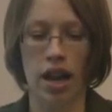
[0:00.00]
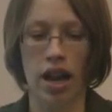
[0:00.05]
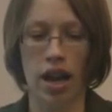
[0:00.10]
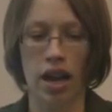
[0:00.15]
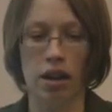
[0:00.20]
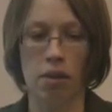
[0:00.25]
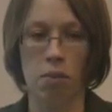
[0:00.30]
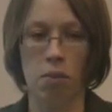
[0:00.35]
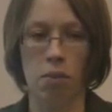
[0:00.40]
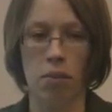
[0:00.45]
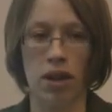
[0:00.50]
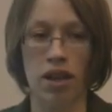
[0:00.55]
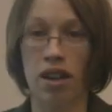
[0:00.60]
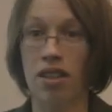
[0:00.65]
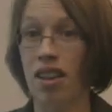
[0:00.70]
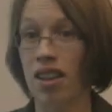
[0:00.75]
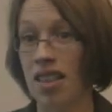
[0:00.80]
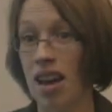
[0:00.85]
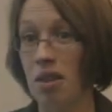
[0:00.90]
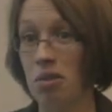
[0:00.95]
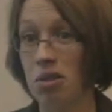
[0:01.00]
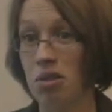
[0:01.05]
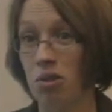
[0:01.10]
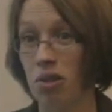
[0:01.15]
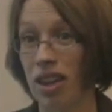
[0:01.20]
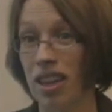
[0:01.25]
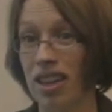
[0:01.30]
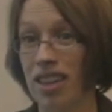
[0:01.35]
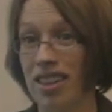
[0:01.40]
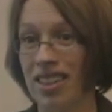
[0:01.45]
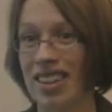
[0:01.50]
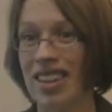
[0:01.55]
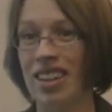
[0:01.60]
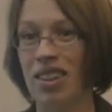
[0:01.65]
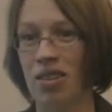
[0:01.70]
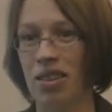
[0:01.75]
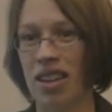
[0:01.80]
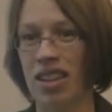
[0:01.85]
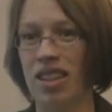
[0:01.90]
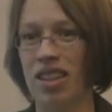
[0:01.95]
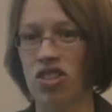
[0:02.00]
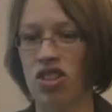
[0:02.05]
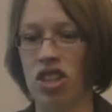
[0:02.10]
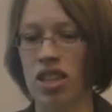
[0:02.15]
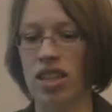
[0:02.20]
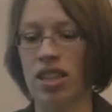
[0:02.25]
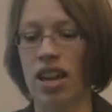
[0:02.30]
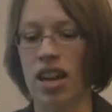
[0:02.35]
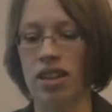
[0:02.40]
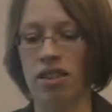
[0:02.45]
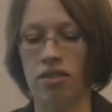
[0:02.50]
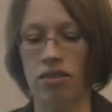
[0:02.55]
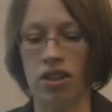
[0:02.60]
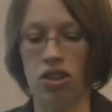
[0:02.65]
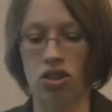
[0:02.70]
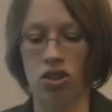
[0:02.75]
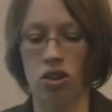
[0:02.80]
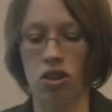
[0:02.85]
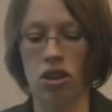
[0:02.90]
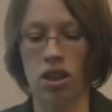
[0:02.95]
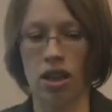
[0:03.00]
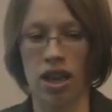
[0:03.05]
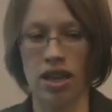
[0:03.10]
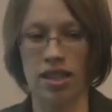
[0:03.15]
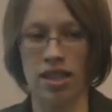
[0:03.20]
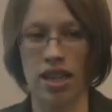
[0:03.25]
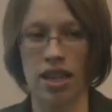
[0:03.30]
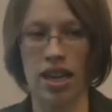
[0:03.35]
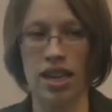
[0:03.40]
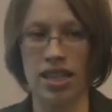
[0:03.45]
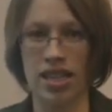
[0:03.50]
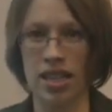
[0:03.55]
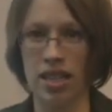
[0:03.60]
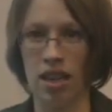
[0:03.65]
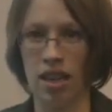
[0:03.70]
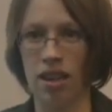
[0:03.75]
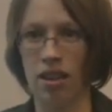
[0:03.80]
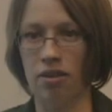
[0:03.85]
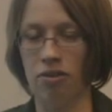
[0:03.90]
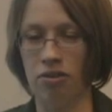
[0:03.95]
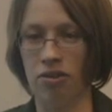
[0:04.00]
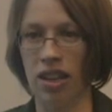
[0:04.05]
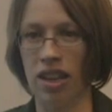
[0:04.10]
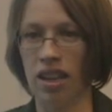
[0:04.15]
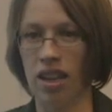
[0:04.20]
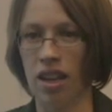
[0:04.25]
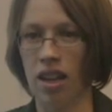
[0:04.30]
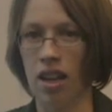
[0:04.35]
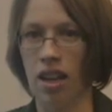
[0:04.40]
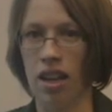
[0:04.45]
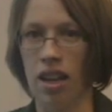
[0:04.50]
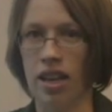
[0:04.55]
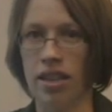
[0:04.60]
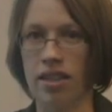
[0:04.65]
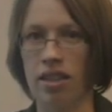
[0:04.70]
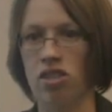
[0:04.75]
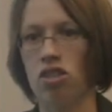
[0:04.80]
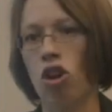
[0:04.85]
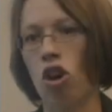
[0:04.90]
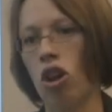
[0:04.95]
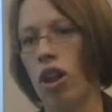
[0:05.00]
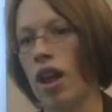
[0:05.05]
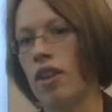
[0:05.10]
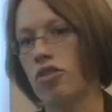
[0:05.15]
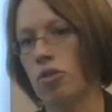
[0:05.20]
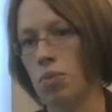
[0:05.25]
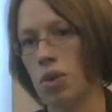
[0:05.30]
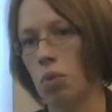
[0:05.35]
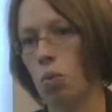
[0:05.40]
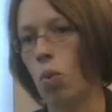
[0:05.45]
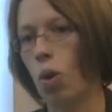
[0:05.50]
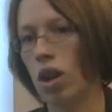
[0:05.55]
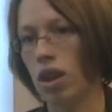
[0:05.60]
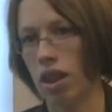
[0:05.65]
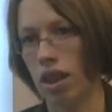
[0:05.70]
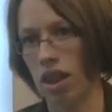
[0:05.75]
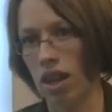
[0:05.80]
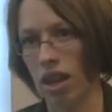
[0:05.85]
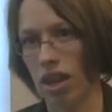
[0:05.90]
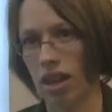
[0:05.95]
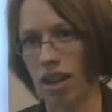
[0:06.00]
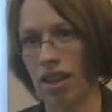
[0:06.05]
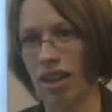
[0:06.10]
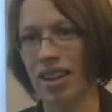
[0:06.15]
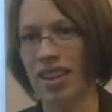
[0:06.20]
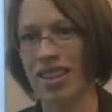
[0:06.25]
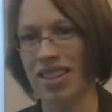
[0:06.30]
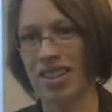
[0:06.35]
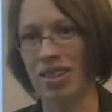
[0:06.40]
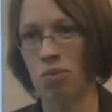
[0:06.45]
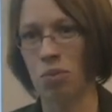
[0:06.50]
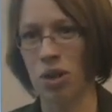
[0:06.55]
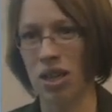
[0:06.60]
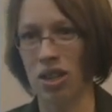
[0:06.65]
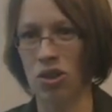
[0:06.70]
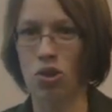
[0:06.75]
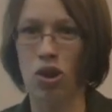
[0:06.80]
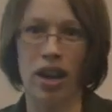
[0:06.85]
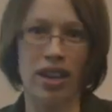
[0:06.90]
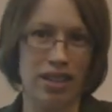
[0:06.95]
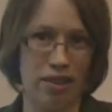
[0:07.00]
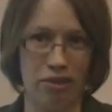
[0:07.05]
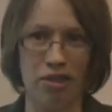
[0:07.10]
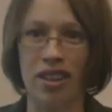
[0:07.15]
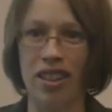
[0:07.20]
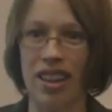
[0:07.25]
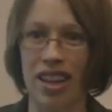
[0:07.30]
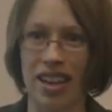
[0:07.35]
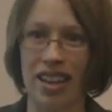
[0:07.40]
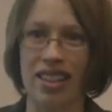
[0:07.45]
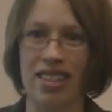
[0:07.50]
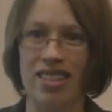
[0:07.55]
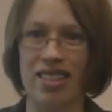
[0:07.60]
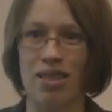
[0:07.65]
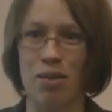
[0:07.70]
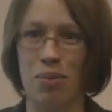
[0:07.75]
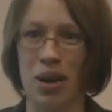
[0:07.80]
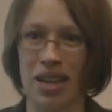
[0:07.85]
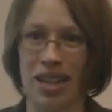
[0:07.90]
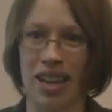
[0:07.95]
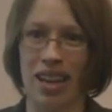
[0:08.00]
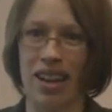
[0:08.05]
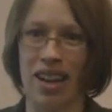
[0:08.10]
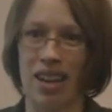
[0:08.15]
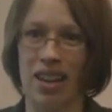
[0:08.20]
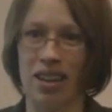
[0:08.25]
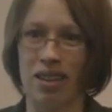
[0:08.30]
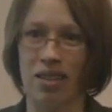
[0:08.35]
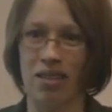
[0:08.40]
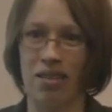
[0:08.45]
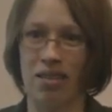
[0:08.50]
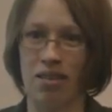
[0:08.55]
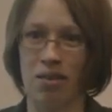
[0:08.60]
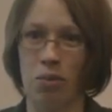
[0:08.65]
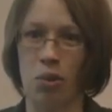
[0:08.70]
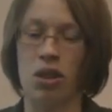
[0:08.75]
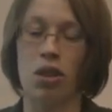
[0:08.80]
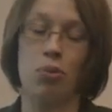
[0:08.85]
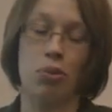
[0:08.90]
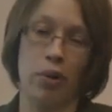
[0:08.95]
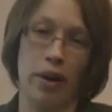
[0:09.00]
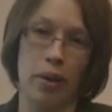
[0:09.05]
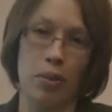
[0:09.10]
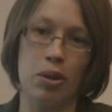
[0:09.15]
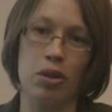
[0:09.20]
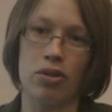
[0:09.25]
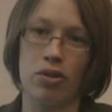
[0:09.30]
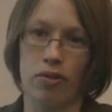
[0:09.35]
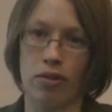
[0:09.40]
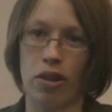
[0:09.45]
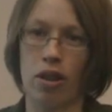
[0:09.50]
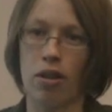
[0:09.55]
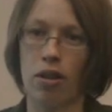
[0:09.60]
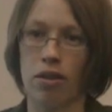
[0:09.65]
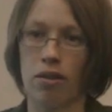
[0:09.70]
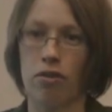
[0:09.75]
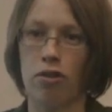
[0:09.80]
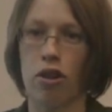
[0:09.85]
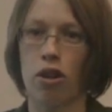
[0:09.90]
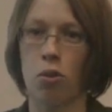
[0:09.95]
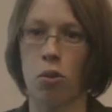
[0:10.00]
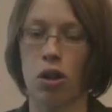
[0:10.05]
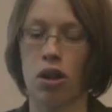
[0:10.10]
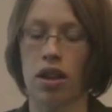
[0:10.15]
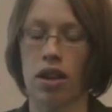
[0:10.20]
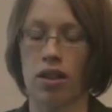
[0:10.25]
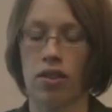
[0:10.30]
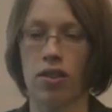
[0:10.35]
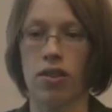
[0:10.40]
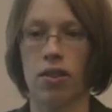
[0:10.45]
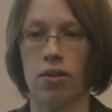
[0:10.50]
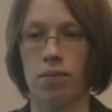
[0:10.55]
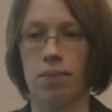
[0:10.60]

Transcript: And I thought that was great, like that she had kind of internalized that idea of like, it doesn't all have to be one thing and we can try different things depending on what the parameters for our work is.